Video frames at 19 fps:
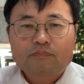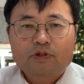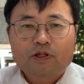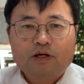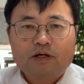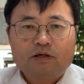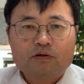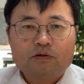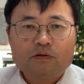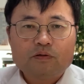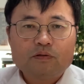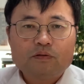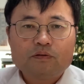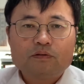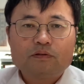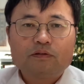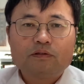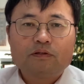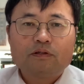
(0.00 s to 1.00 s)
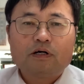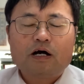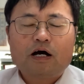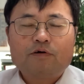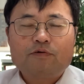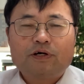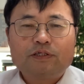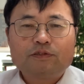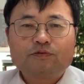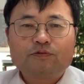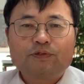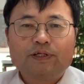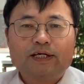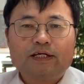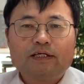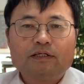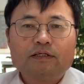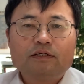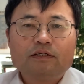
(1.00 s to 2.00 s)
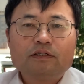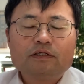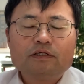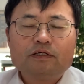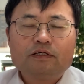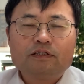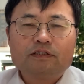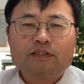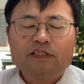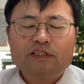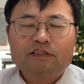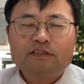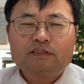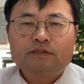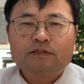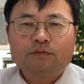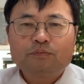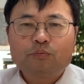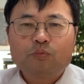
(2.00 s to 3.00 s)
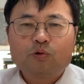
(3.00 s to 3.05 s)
Hello, how are you today? This is